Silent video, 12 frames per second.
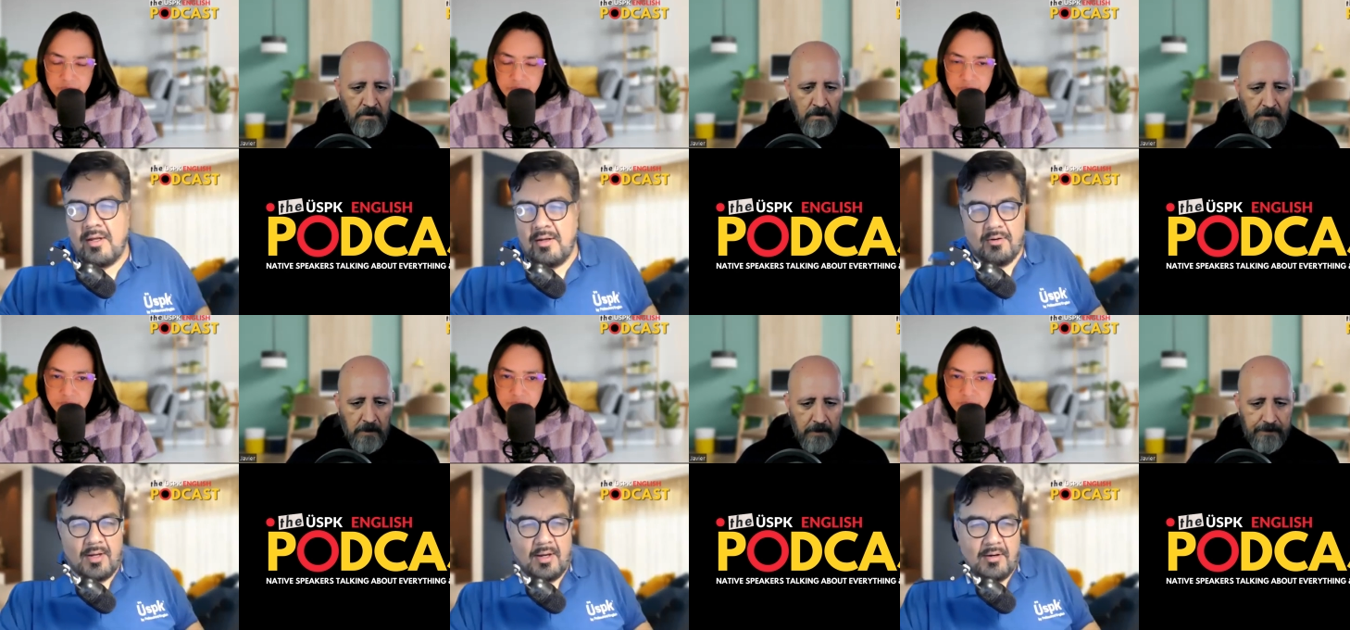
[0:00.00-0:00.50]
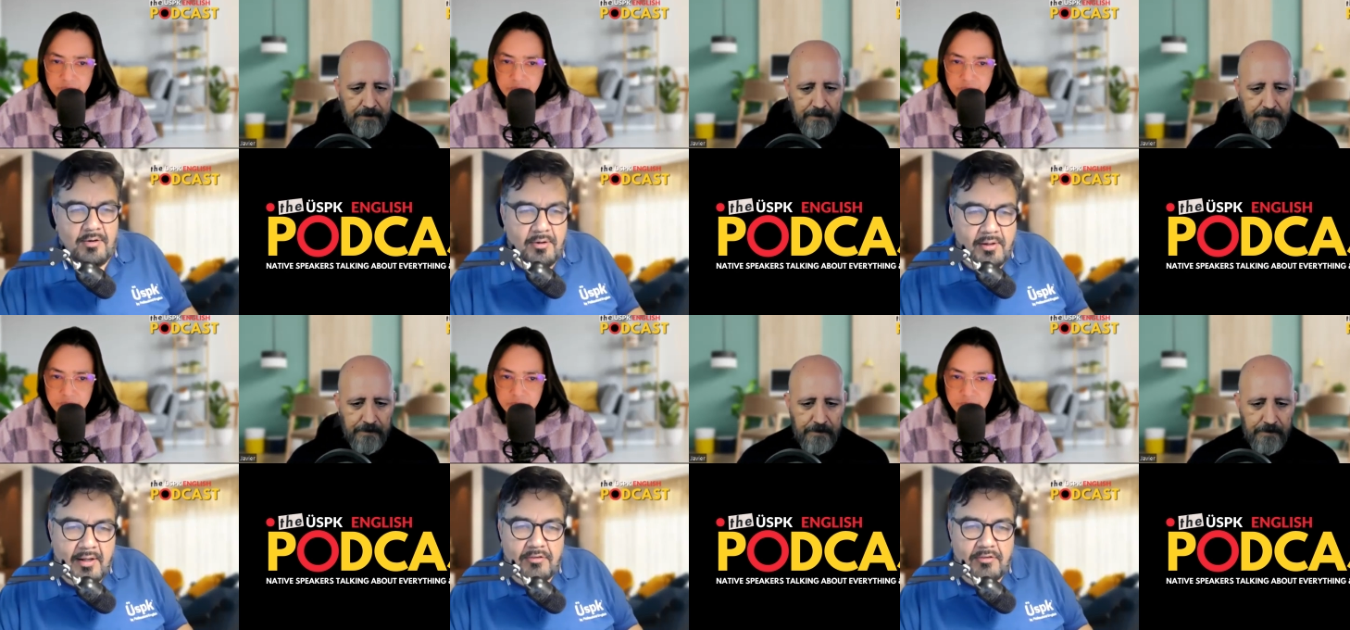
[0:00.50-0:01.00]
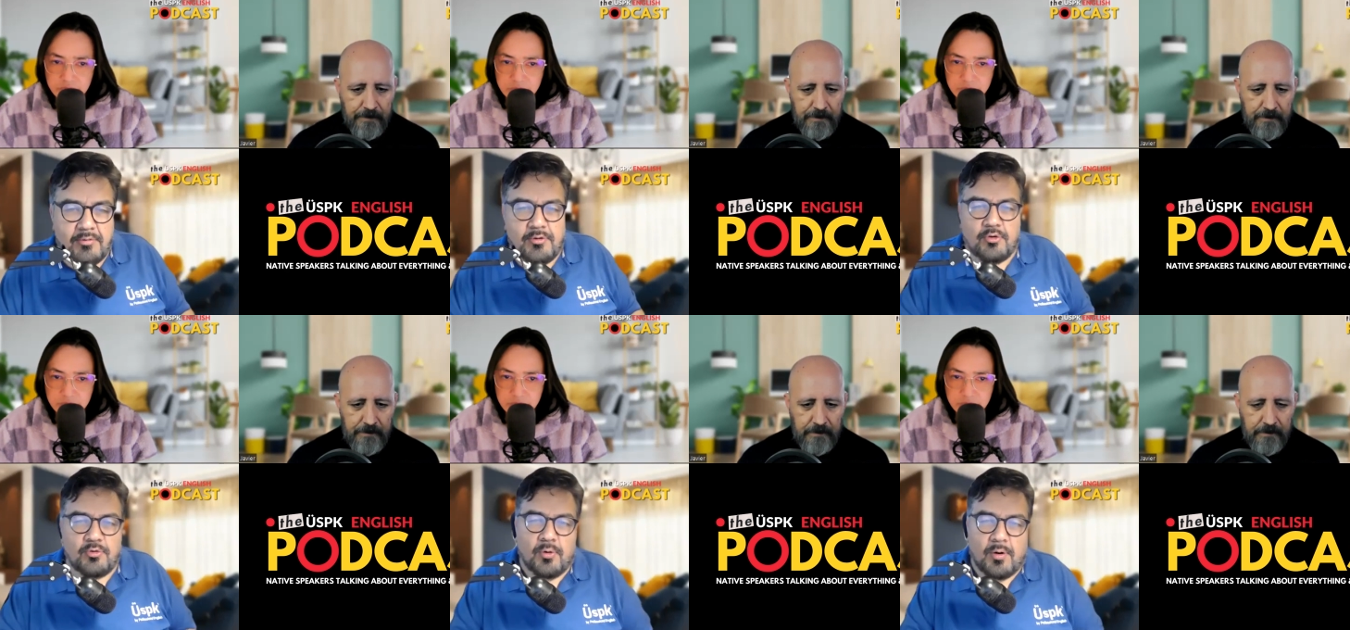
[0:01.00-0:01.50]
Speaker 1: Okay, utilize
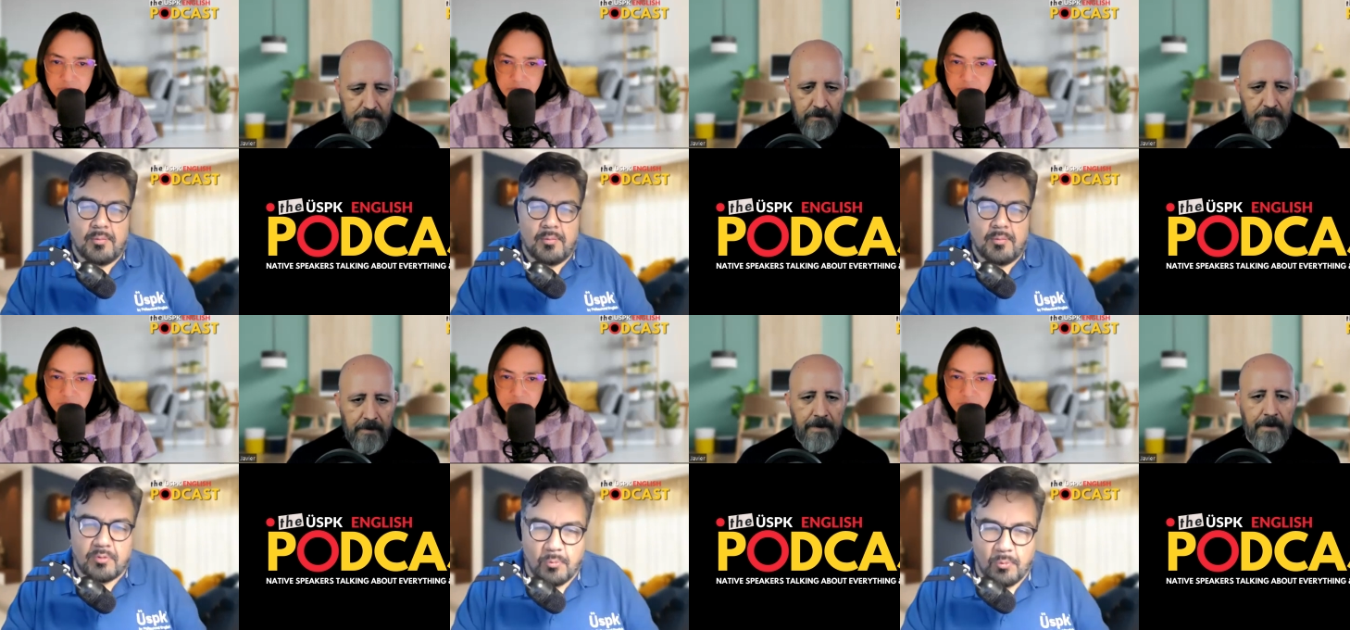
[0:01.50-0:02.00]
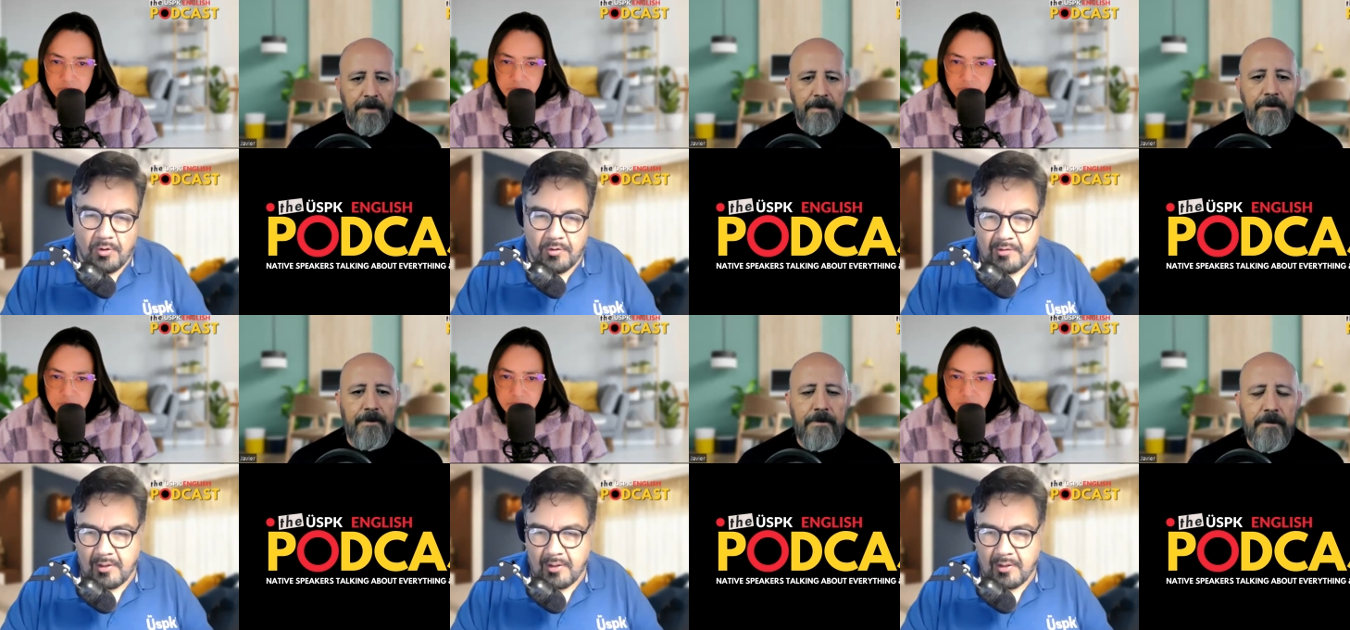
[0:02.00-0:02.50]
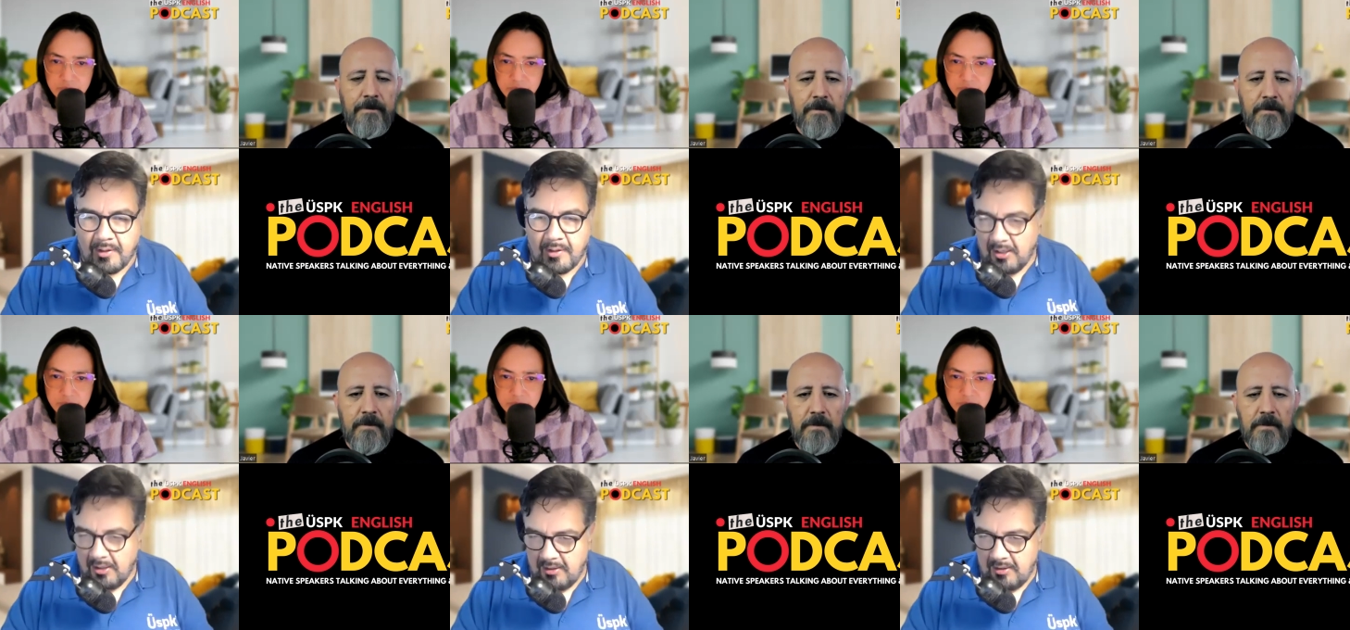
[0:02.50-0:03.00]
reduced forms or words like
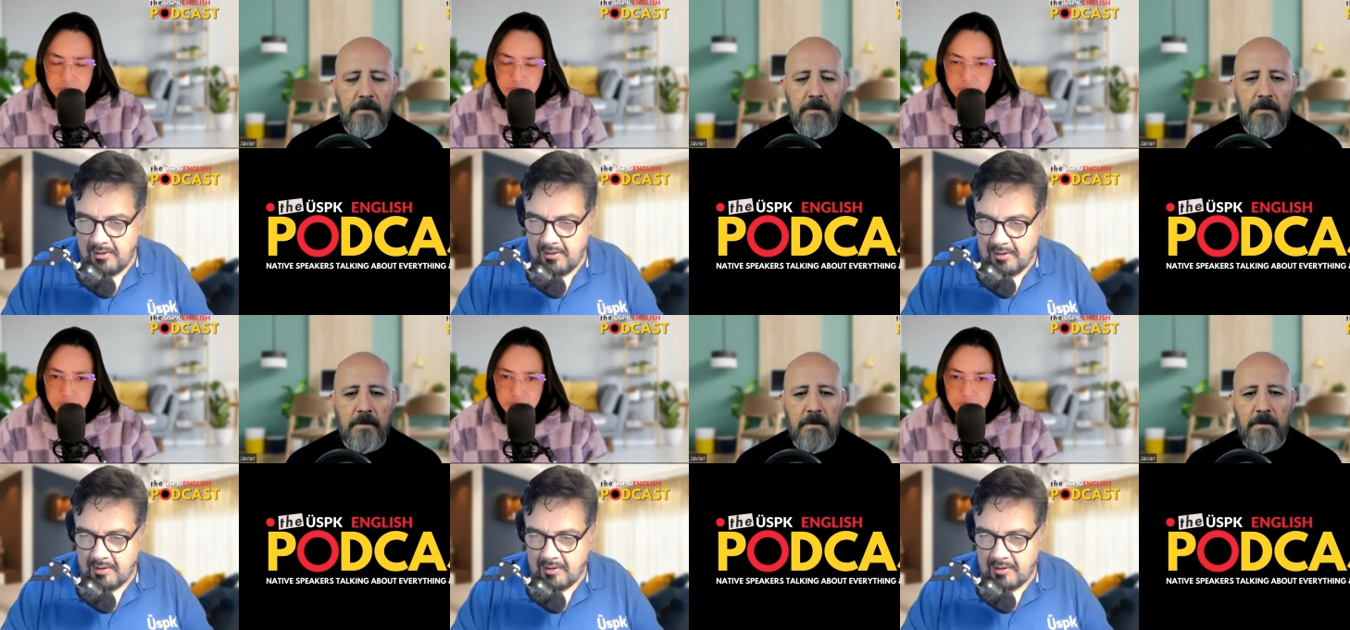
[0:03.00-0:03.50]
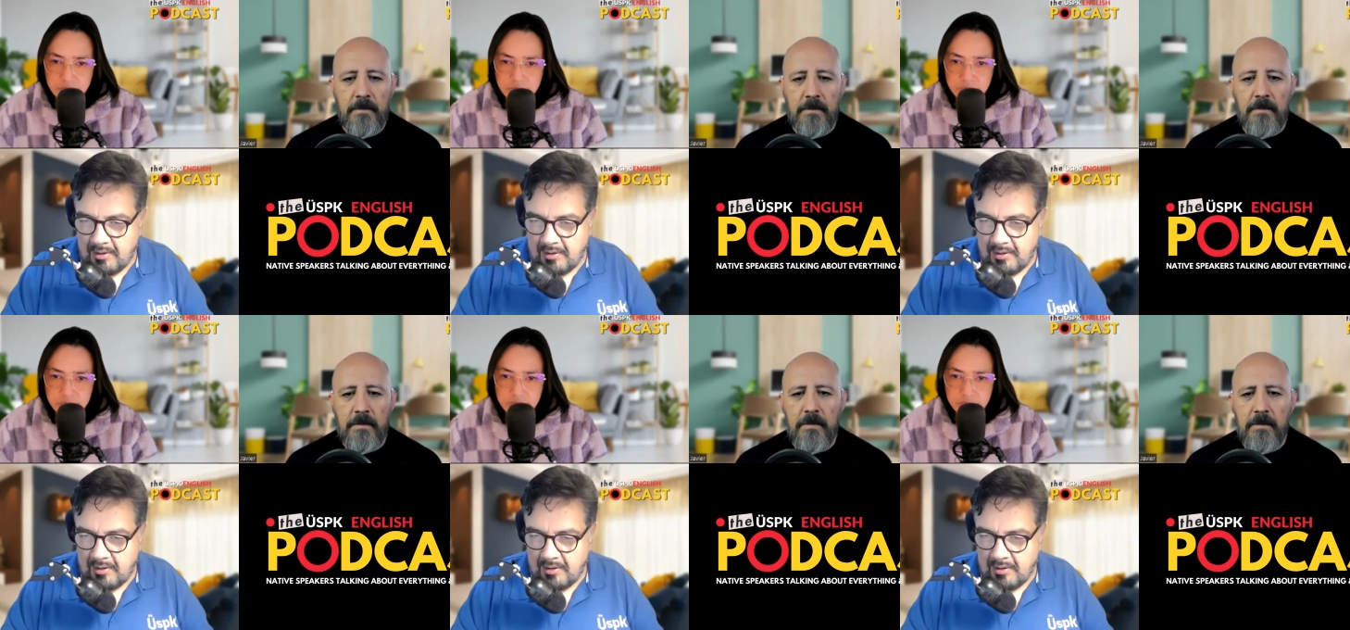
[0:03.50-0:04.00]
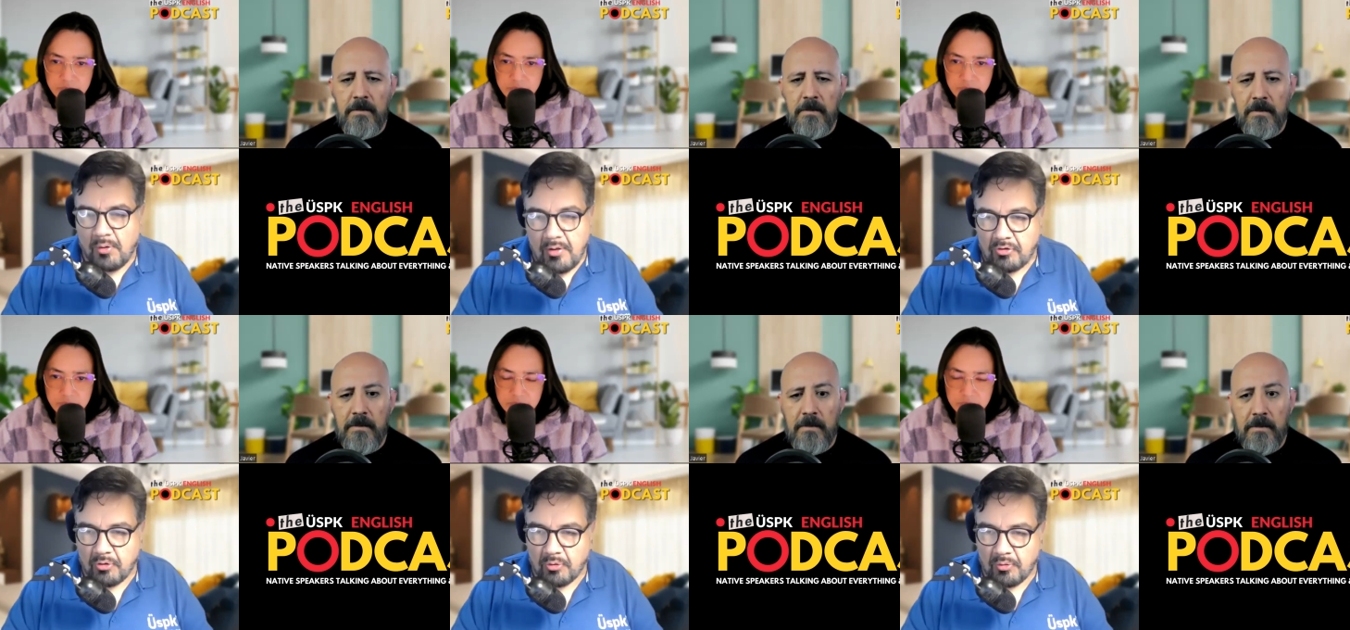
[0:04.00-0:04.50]
gonna instead of
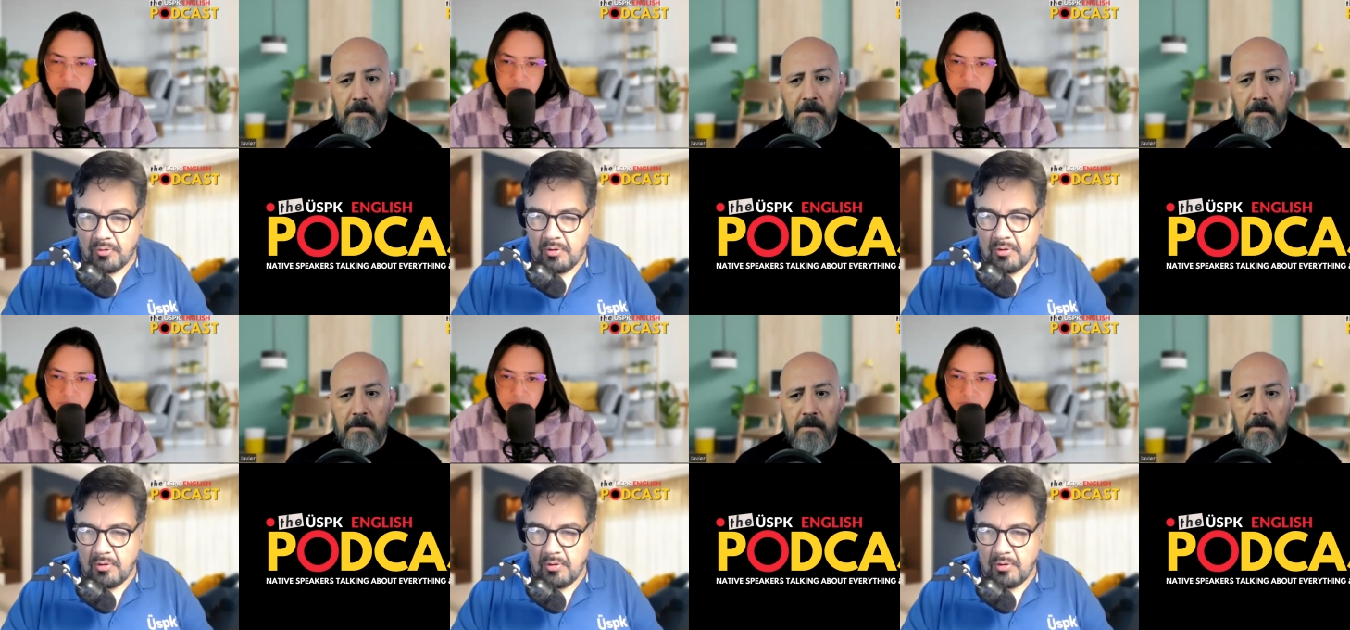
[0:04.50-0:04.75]
going to